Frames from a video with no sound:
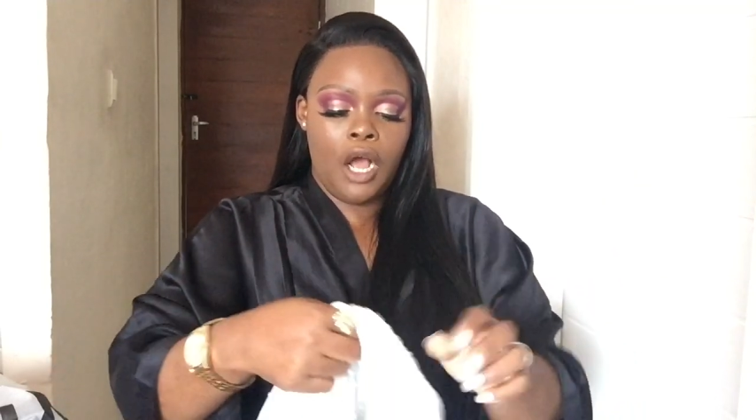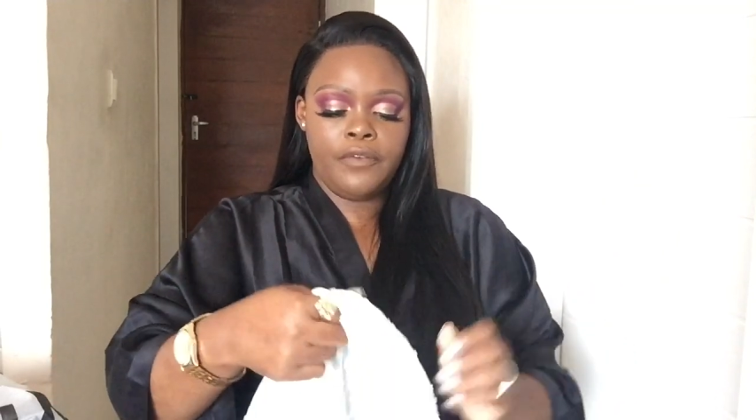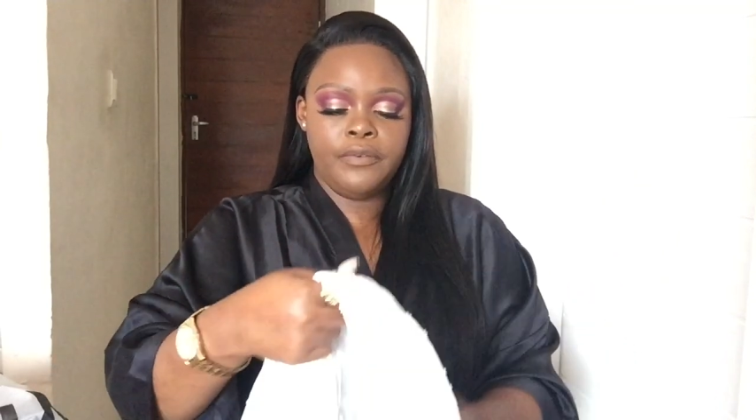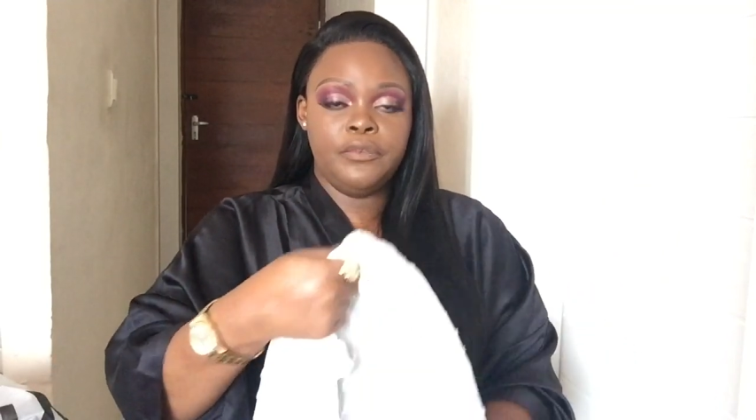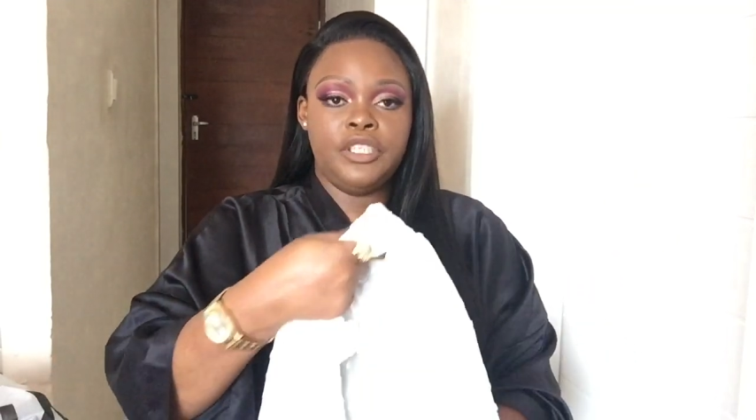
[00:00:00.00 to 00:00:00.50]

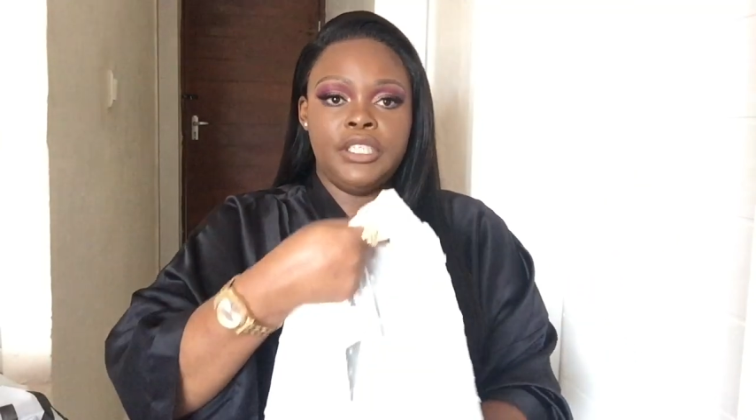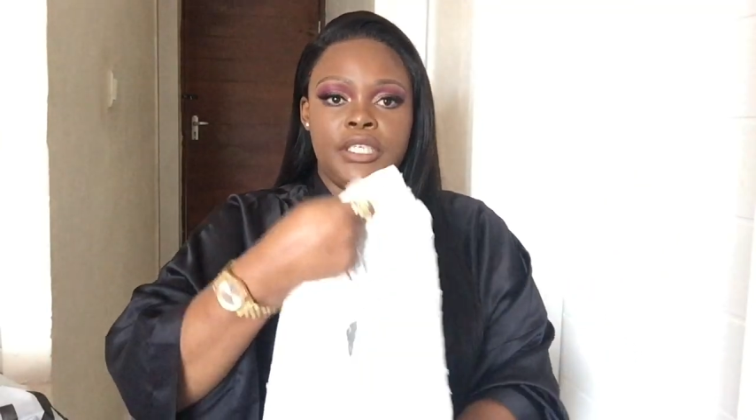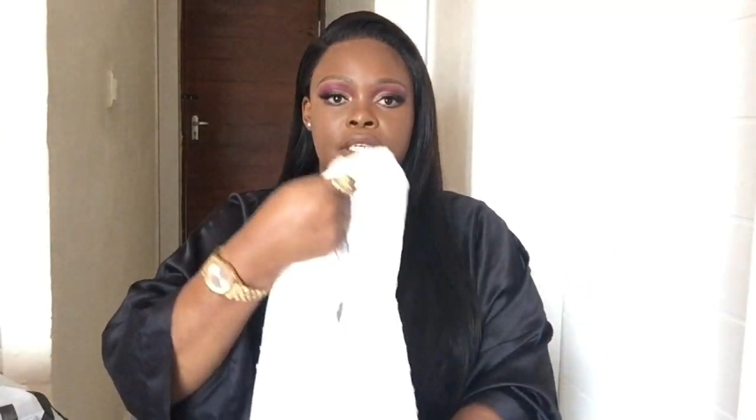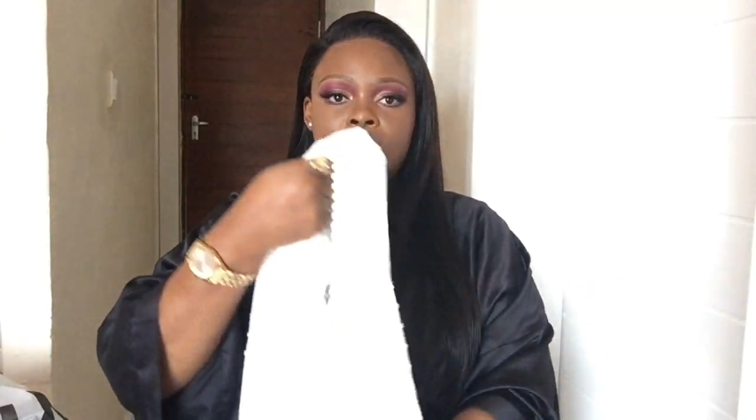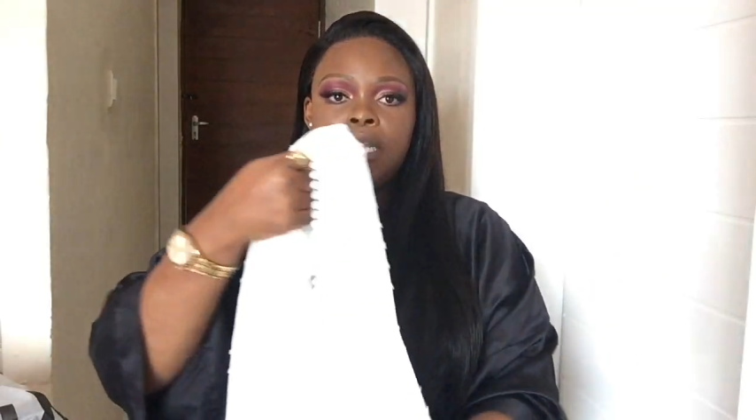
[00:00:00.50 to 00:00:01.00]
got from
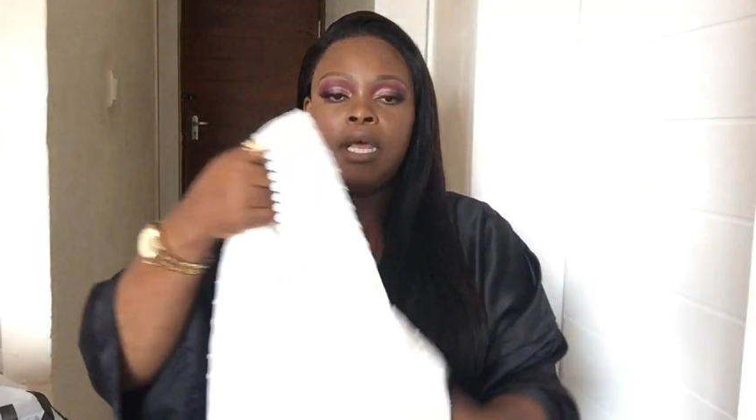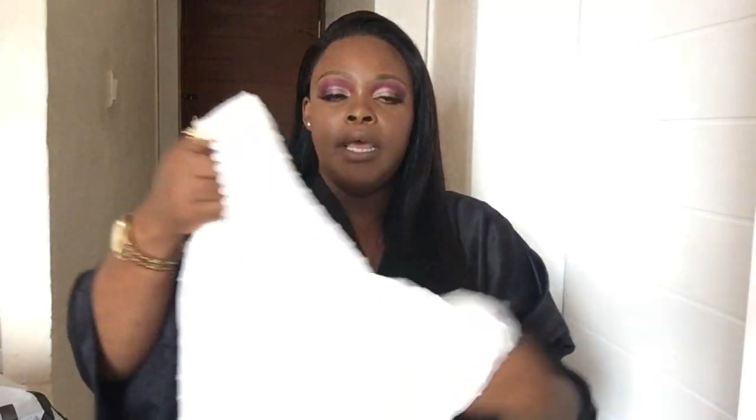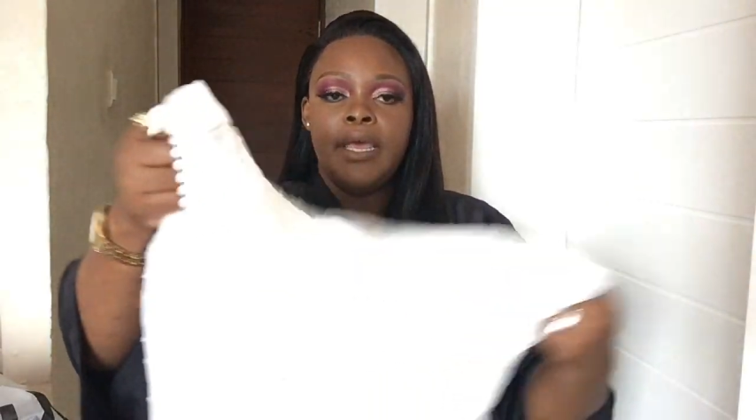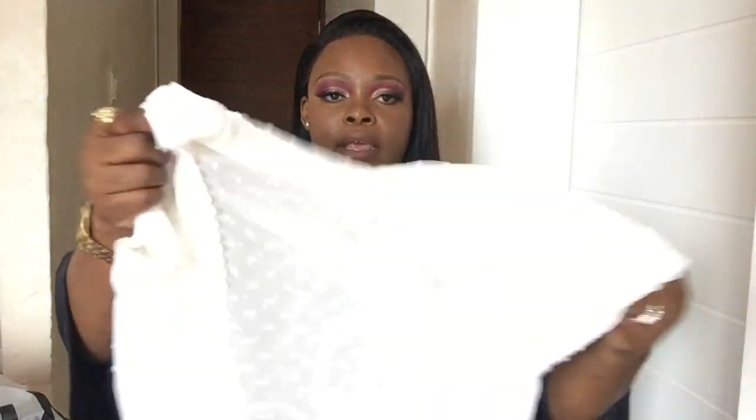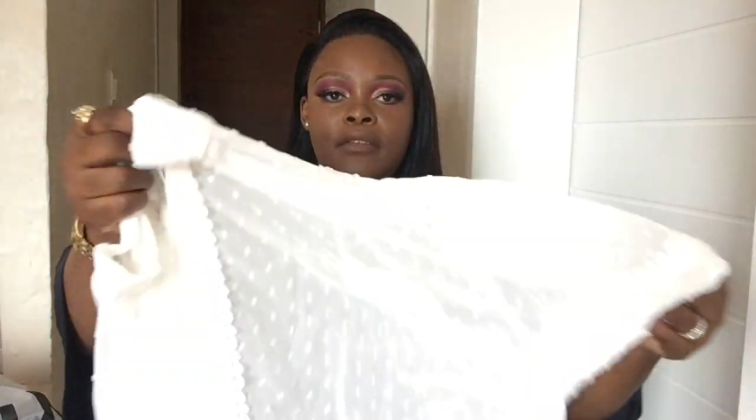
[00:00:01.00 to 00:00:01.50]
SHEIN
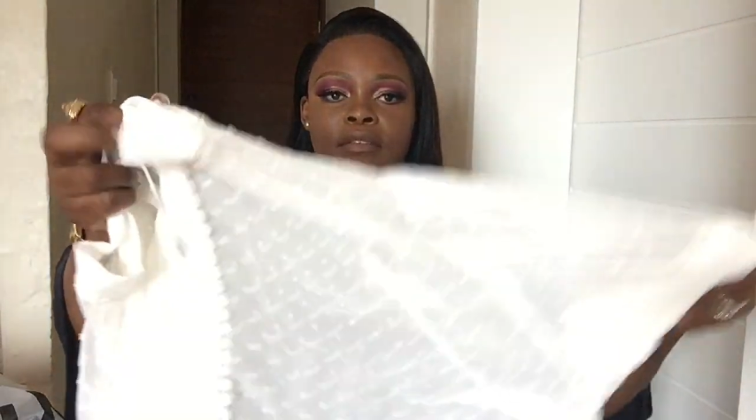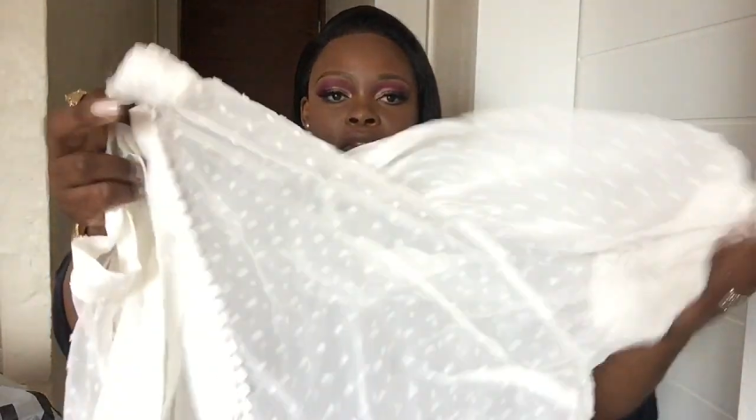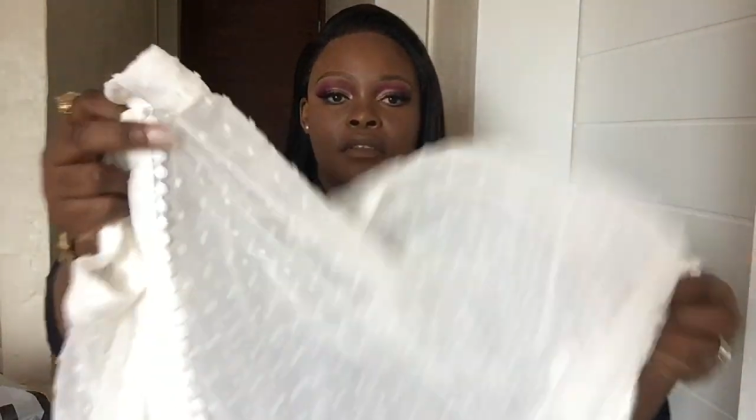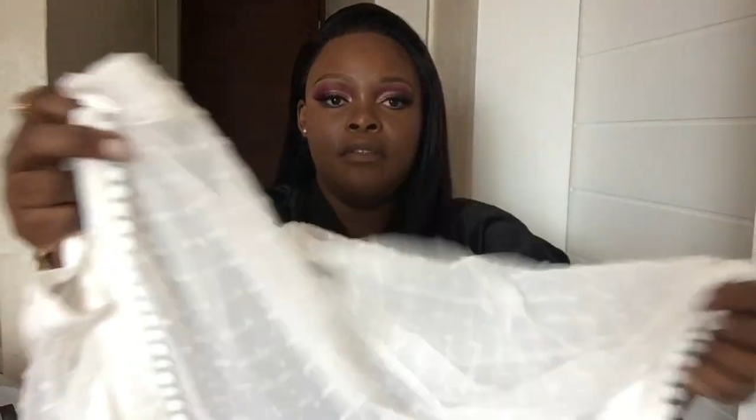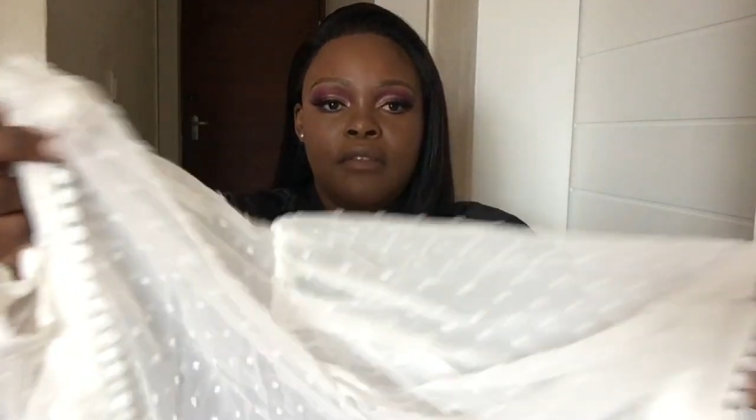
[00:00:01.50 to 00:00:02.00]
is
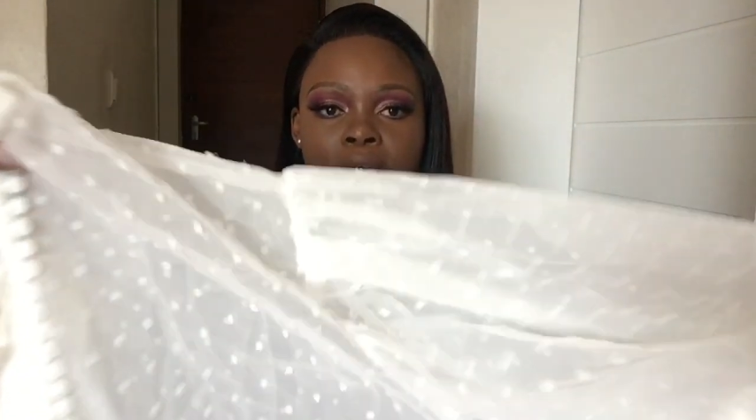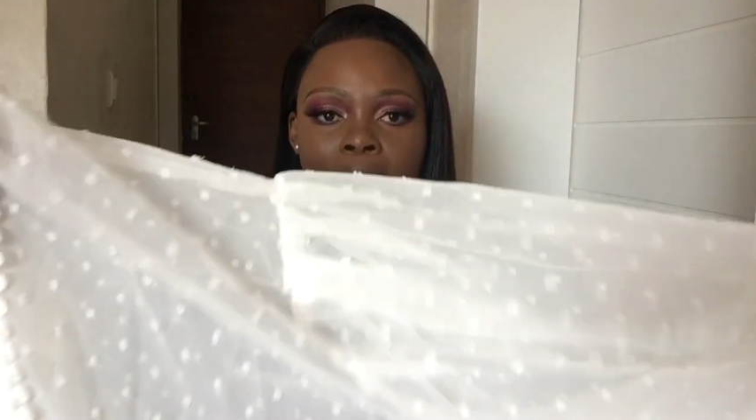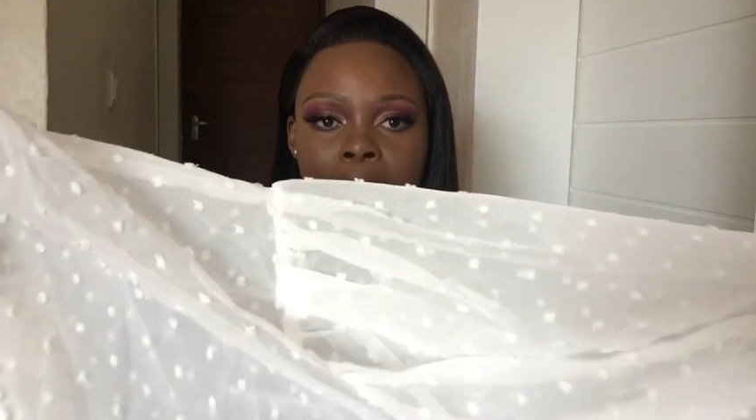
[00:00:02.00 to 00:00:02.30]
this